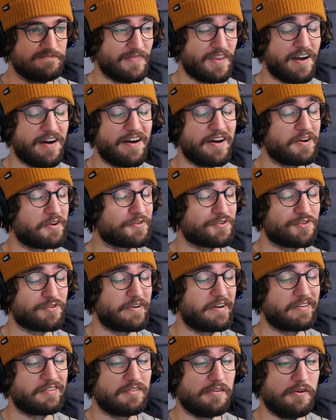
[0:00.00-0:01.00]
I don't
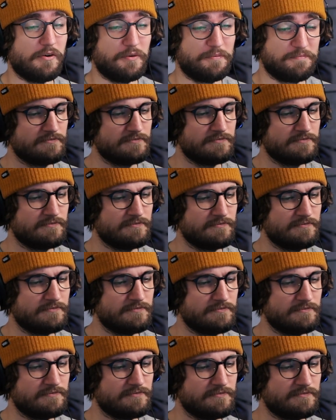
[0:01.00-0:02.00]
trust her.
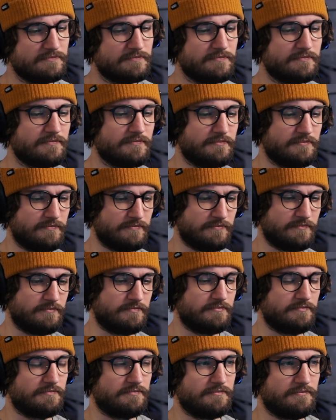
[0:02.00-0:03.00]
Oh!
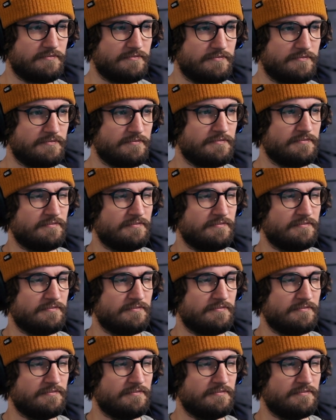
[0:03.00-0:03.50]
Hey, Immortal.